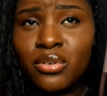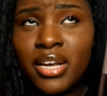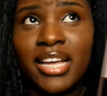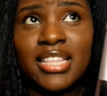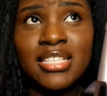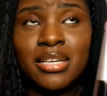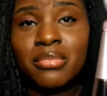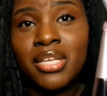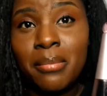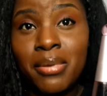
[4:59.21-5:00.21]
Like there's
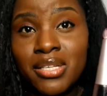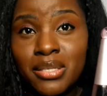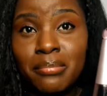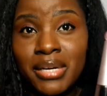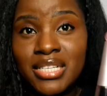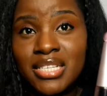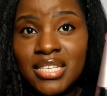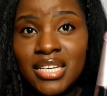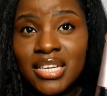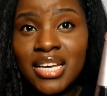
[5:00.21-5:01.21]
something about
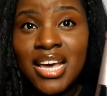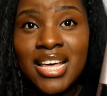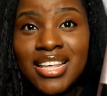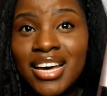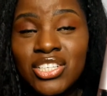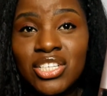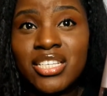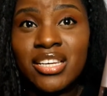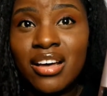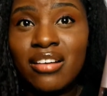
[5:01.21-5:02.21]
simplicity that I just
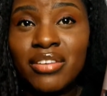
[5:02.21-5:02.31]
love.